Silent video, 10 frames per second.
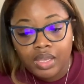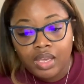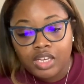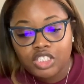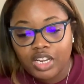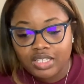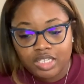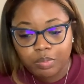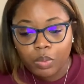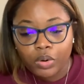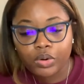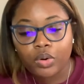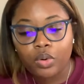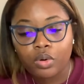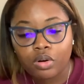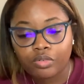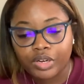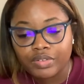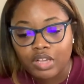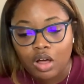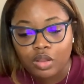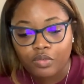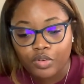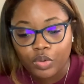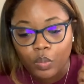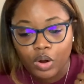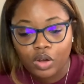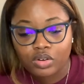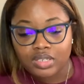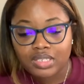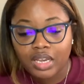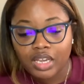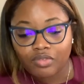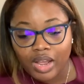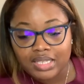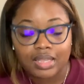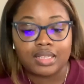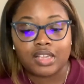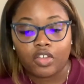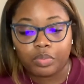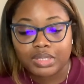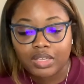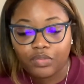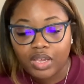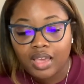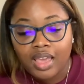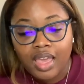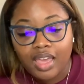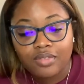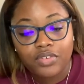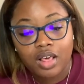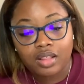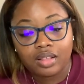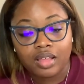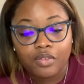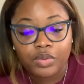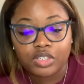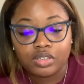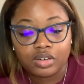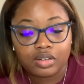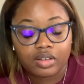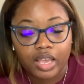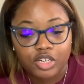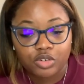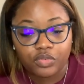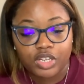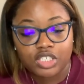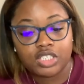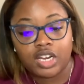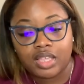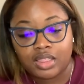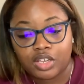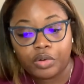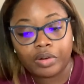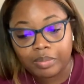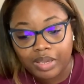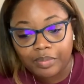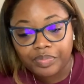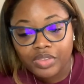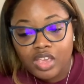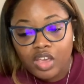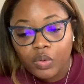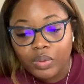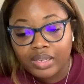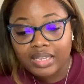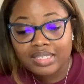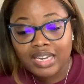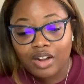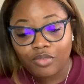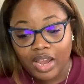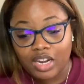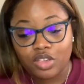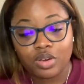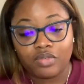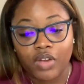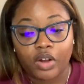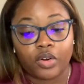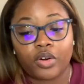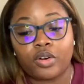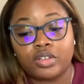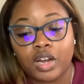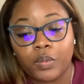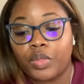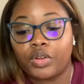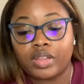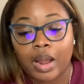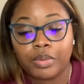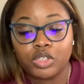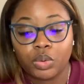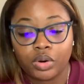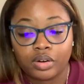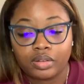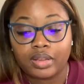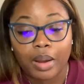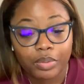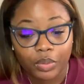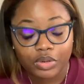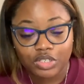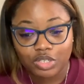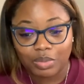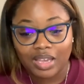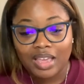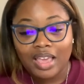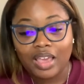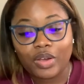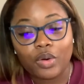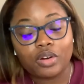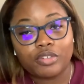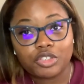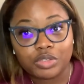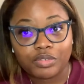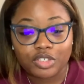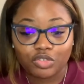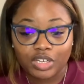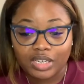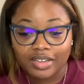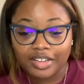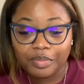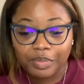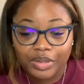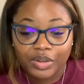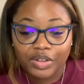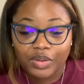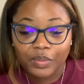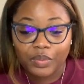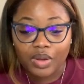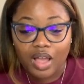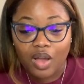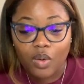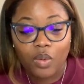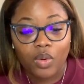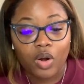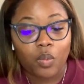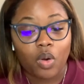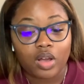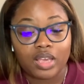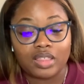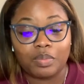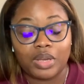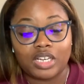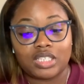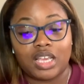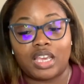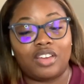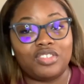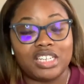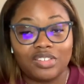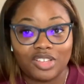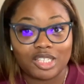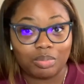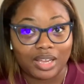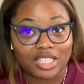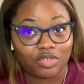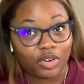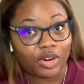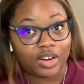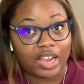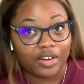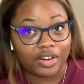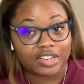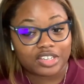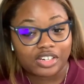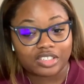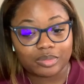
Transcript: She has explored coral reefs all over the world, sunken wrecks in the South Pacific, and fallen in love with angelfish in the Caribbean. When Lynn's not writing, you can find her curled up with her Labrador, and golden retrievers reading a good book or walking the beach thinking of devious plans for her characters.